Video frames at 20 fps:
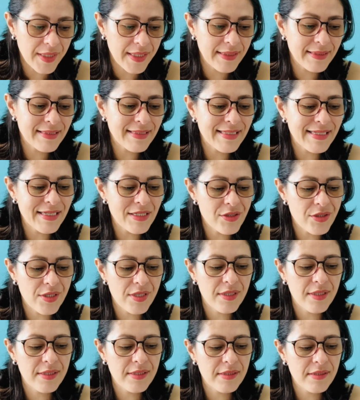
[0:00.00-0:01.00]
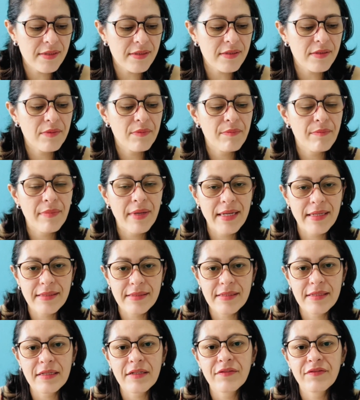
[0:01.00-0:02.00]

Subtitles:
in teaching these basic